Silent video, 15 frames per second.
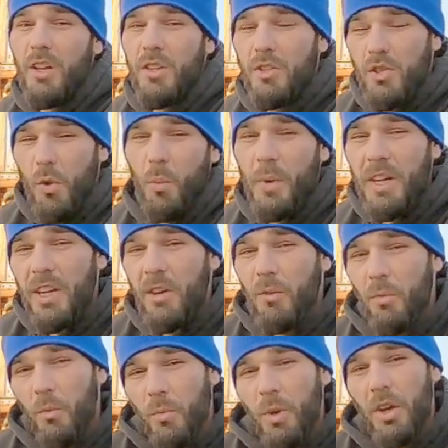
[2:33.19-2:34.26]
so we
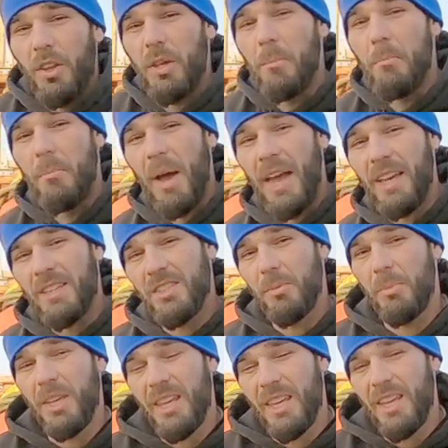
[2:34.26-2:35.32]
can really bank
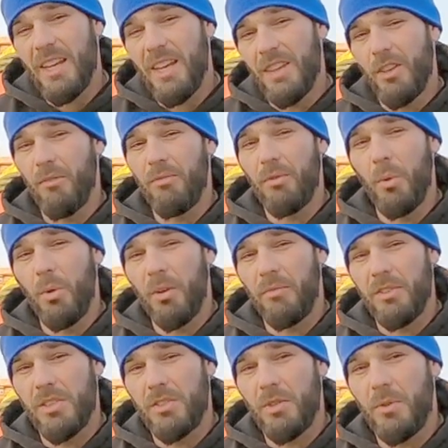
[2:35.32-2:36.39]
some heat in the floor
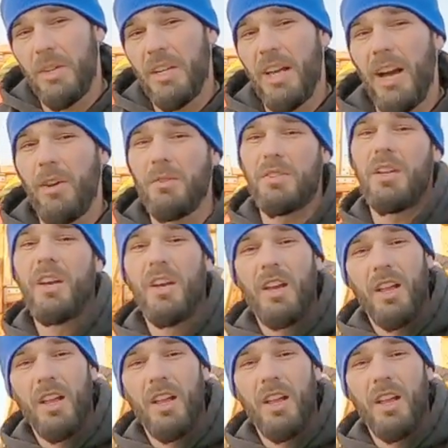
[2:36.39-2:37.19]
of this greenhouse.